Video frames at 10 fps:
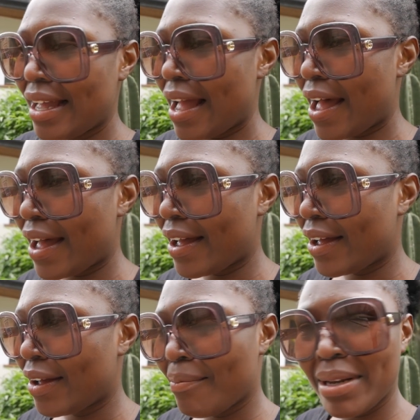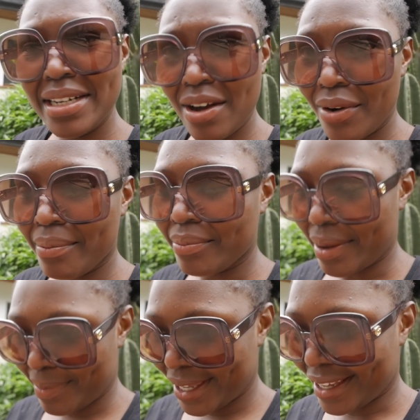uh, but now I'm,
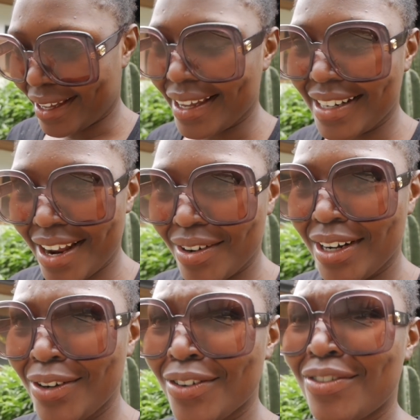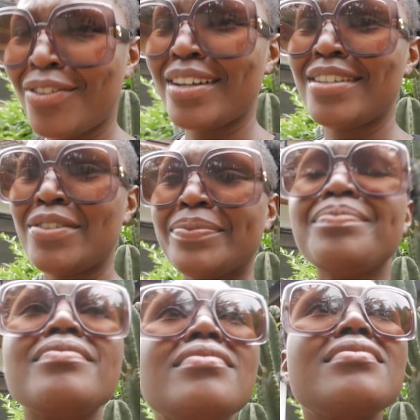I'm here and i really look forward to
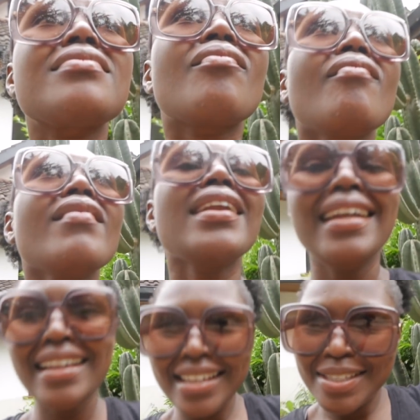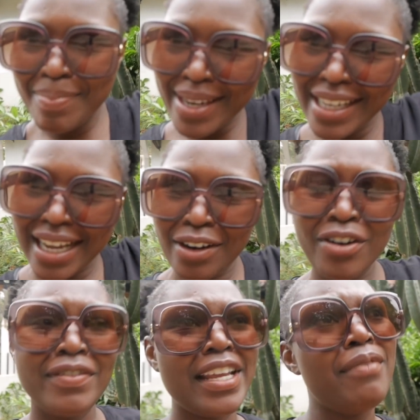spending a lot
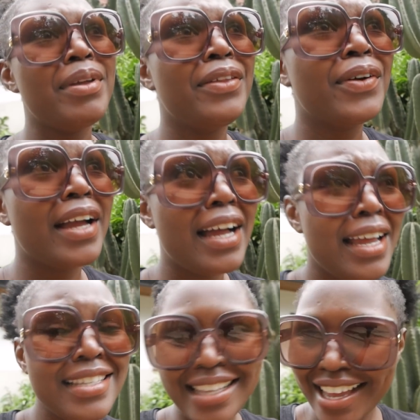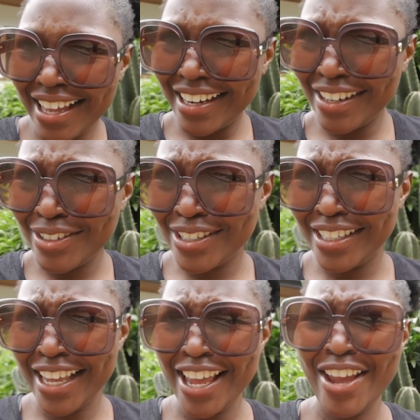of time with you guys and I'll
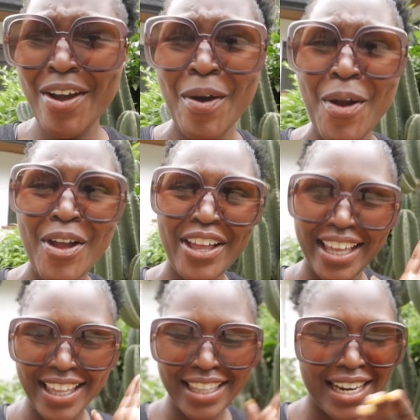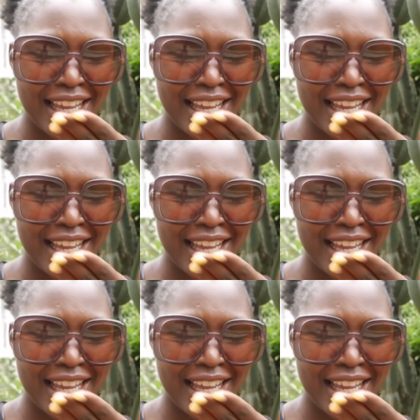see you in the